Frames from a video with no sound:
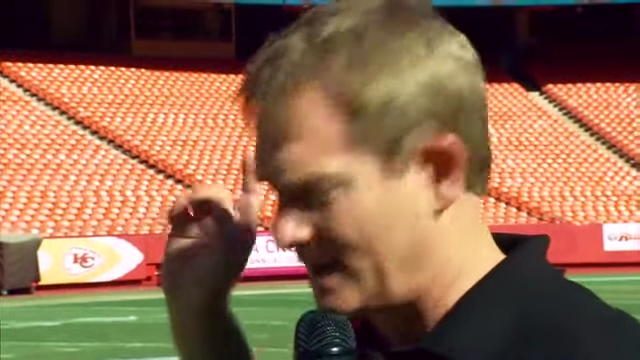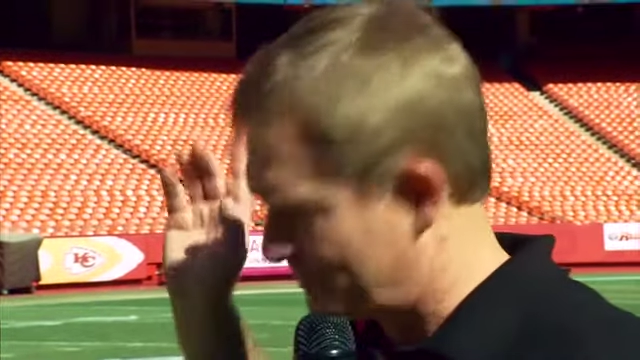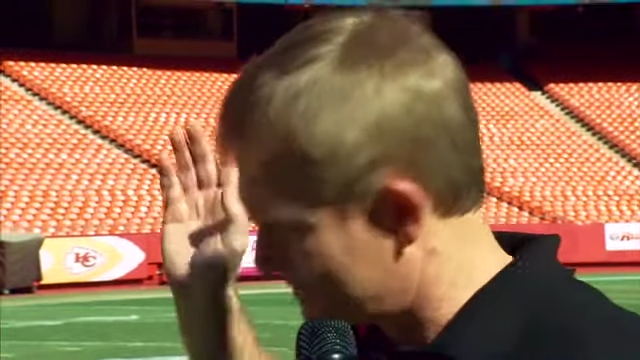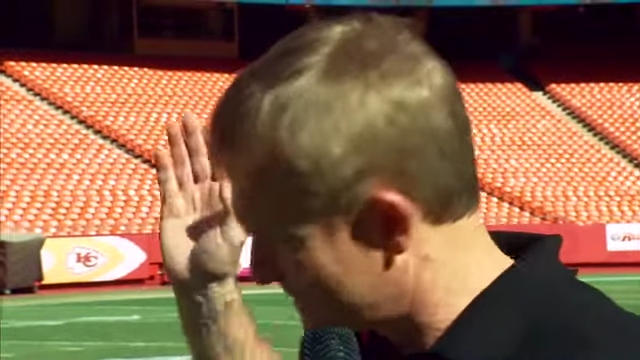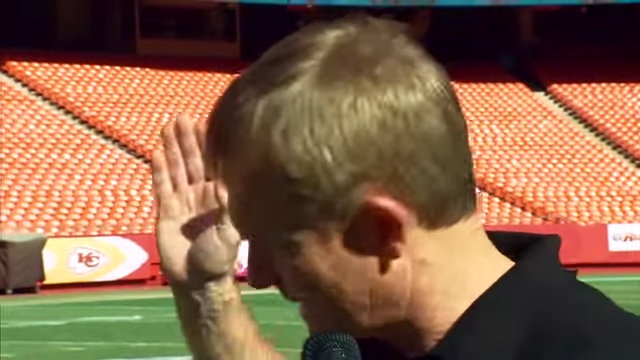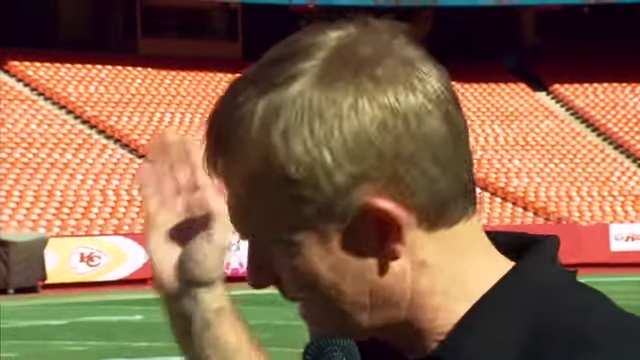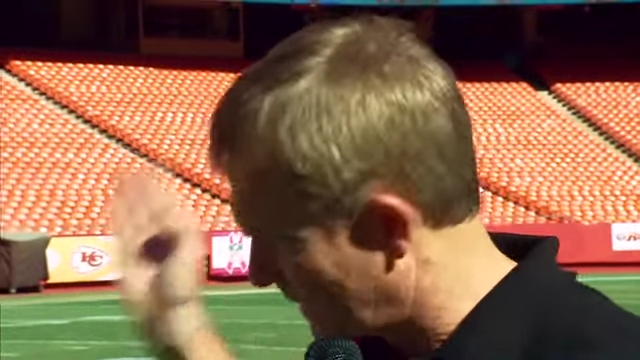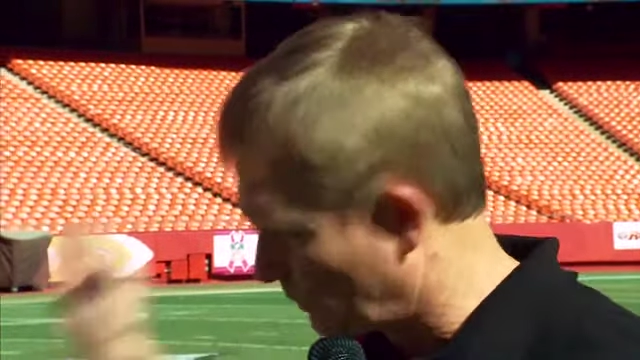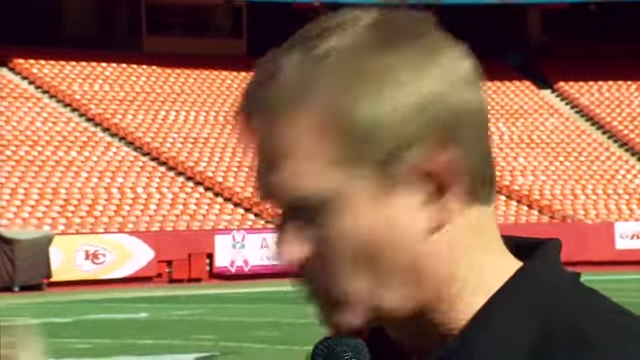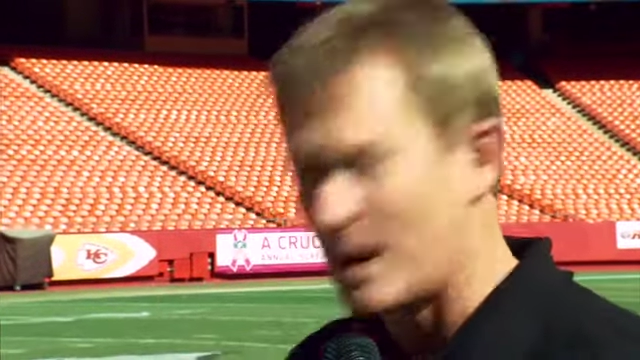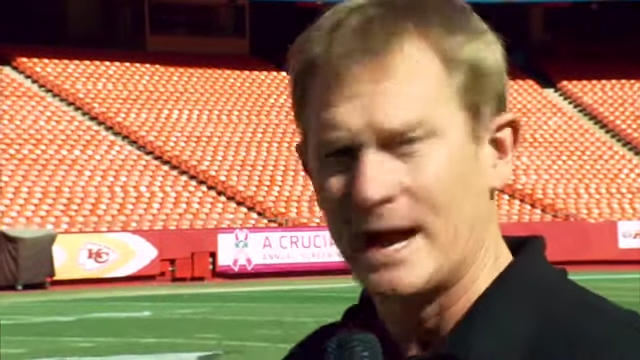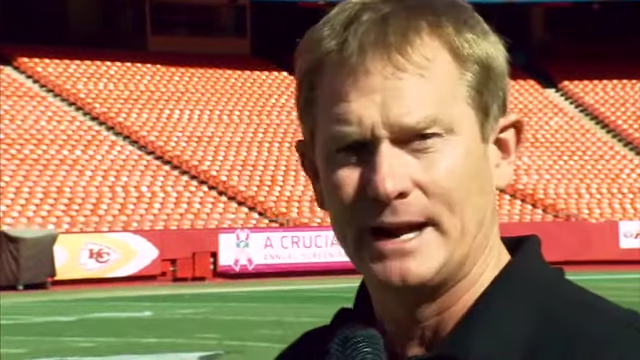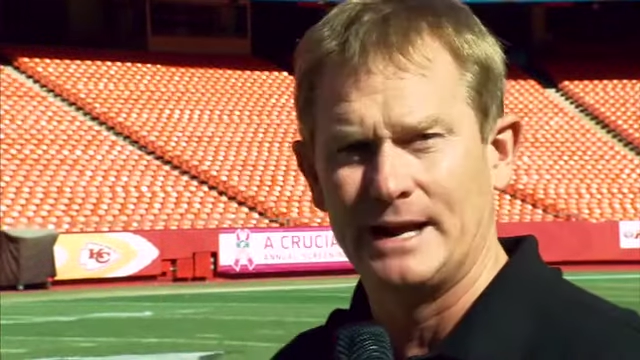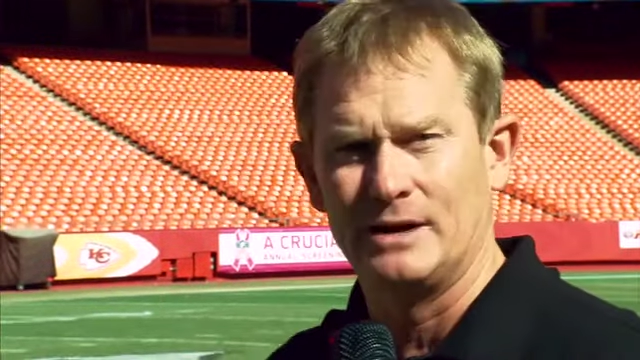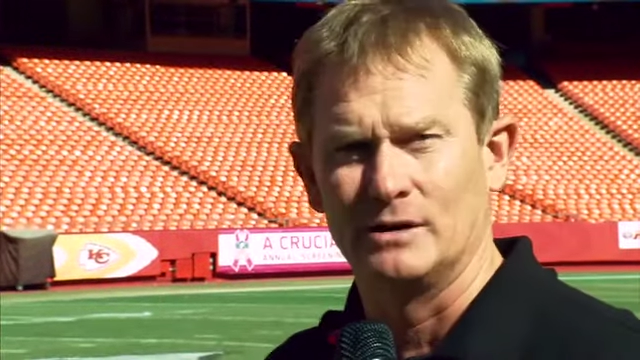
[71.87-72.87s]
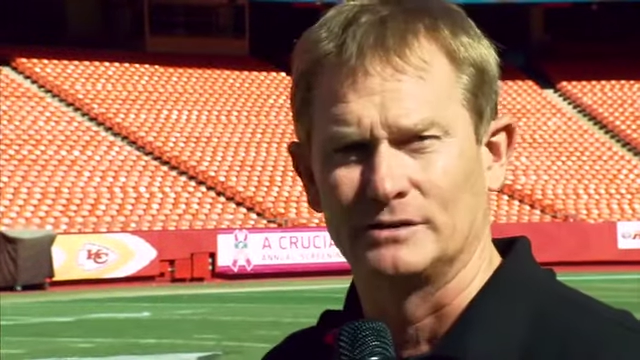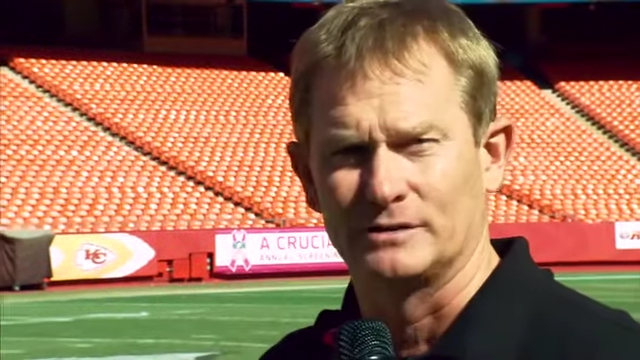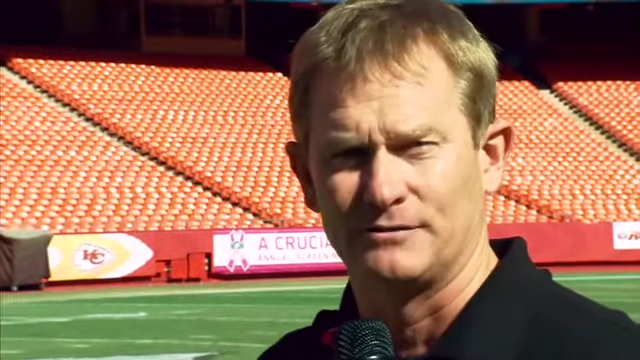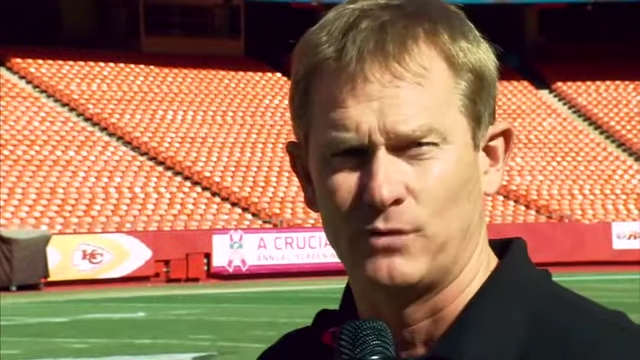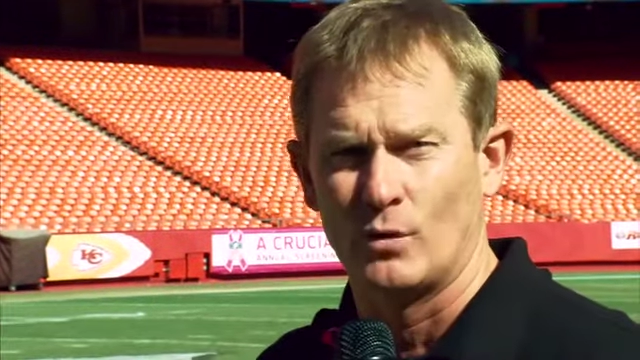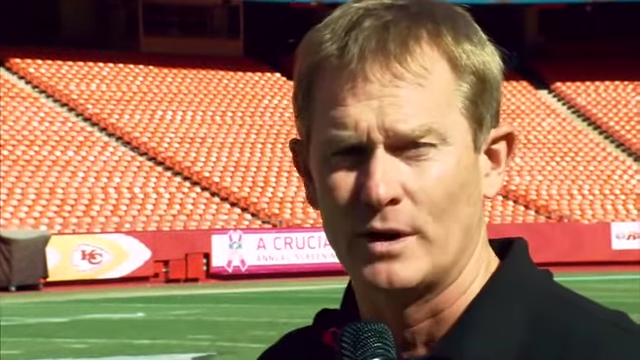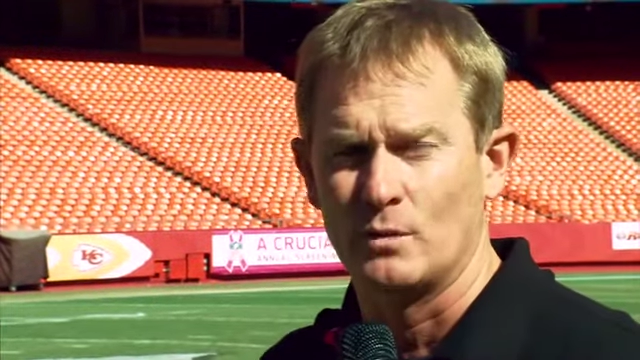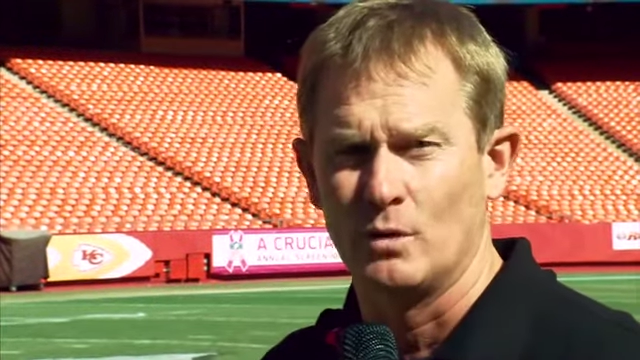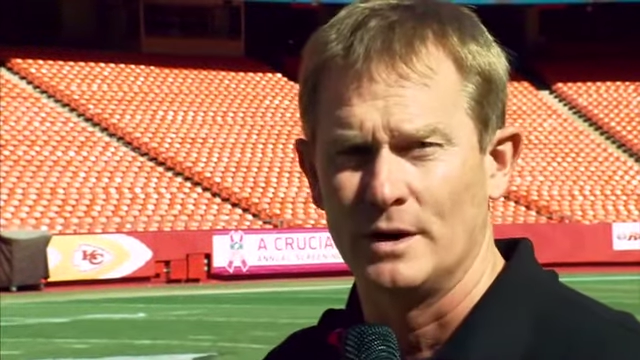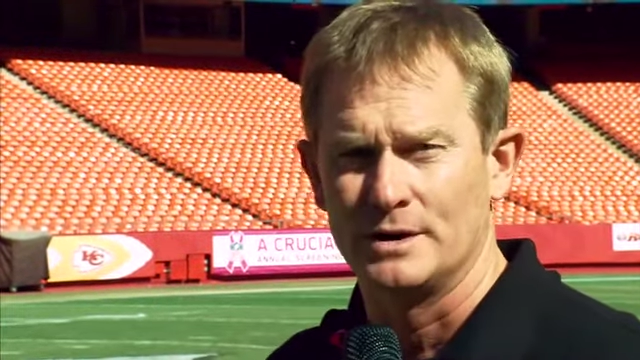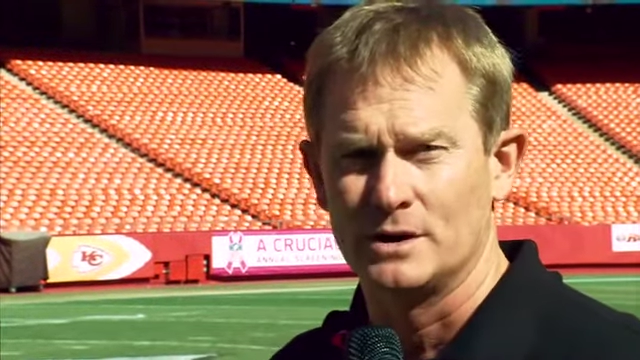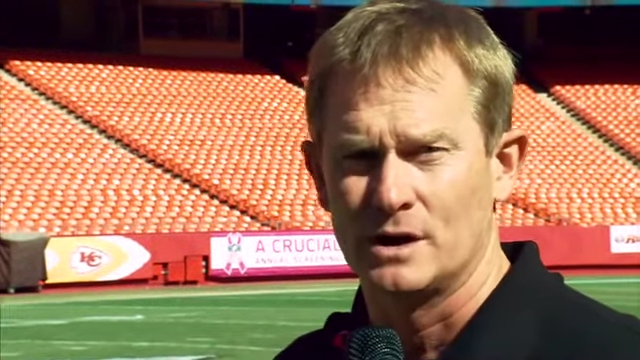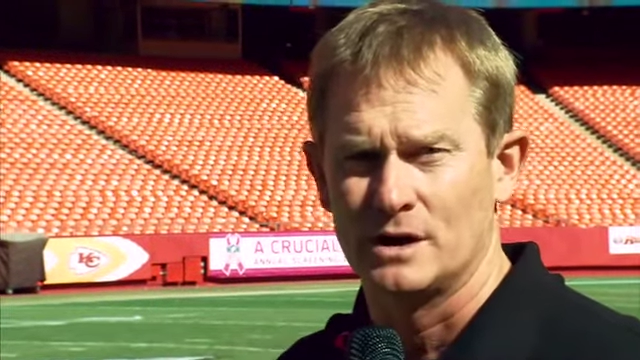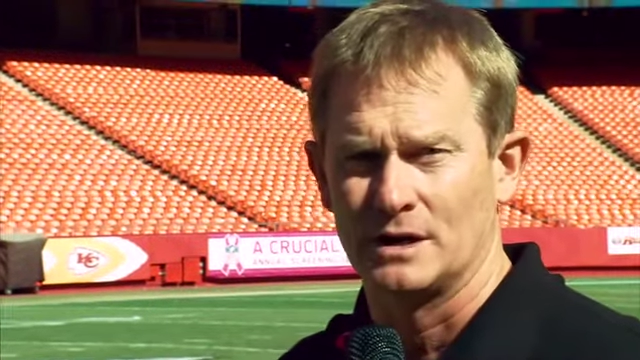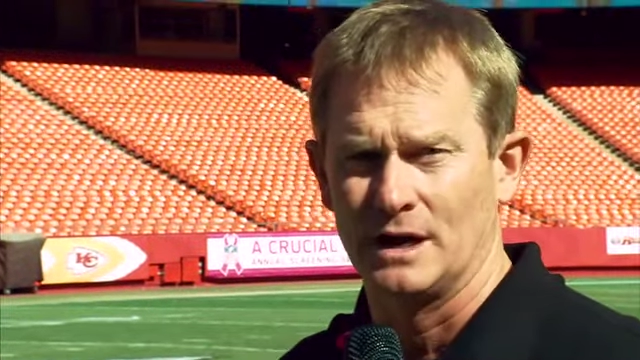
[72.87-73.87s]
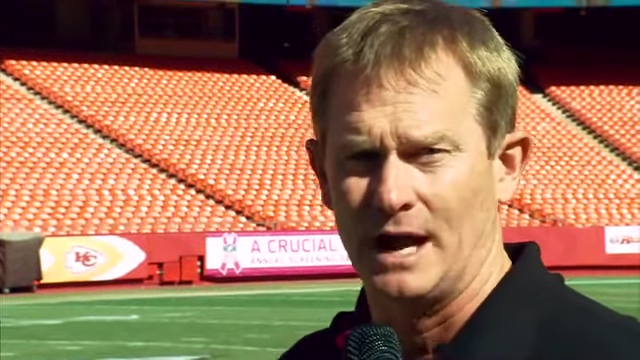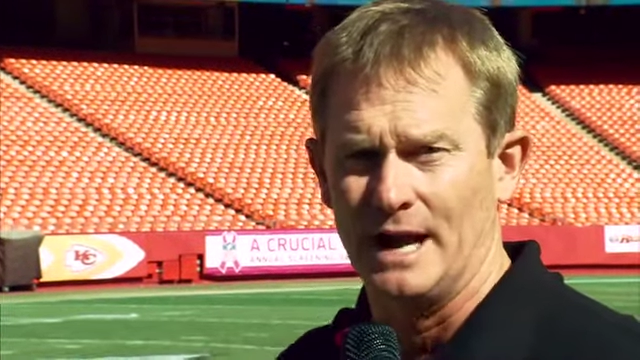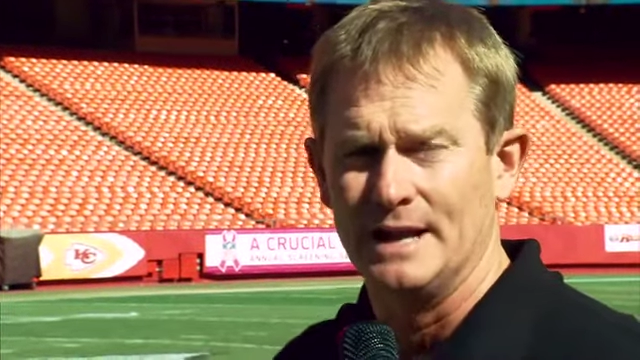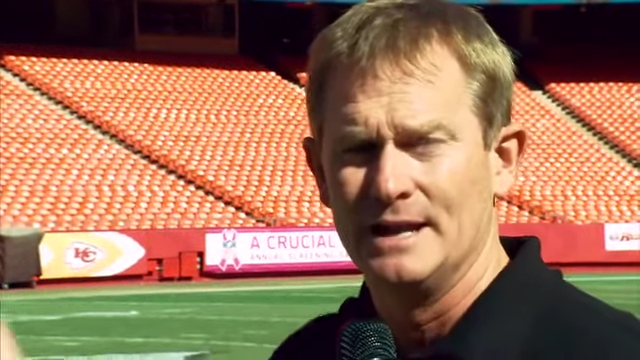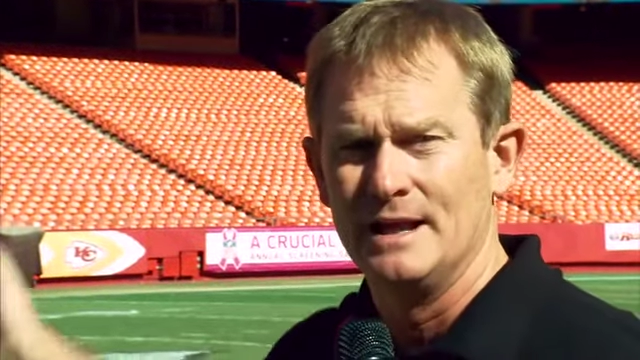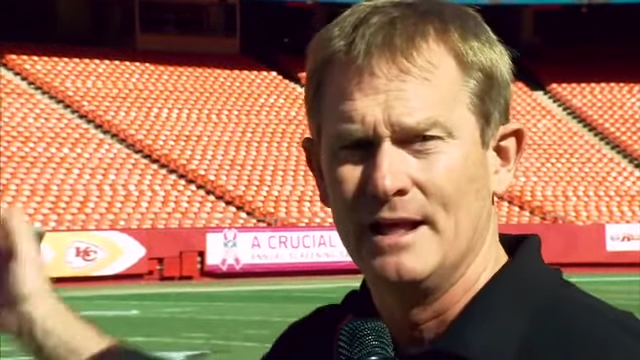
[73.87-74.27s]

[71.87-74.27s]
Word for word: I'm standing right here at the 41 yard line.